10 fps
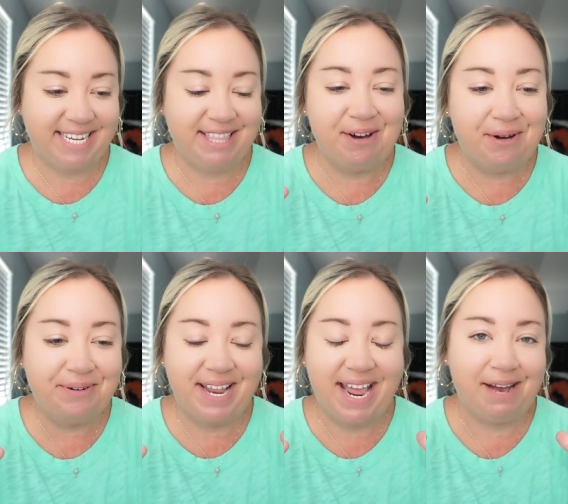Like the whole
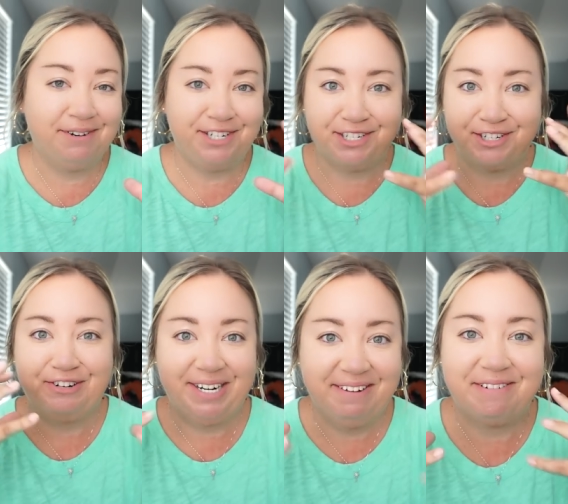day I was just
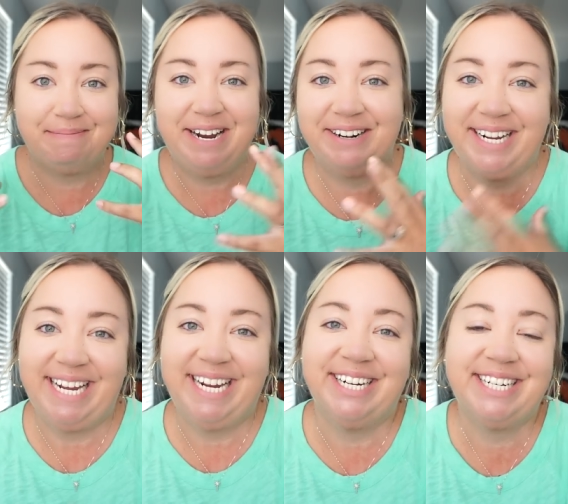grinning from ear
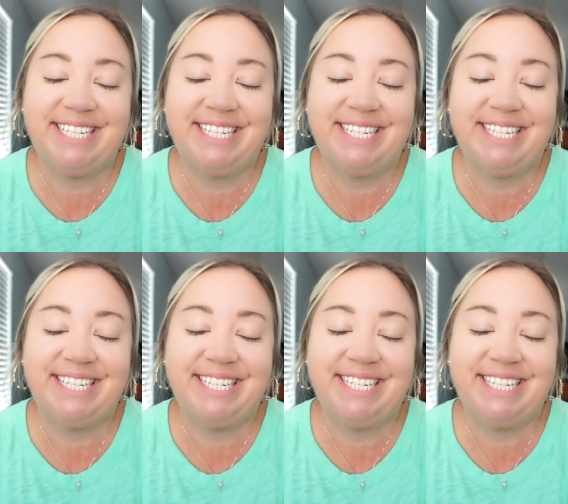to ear.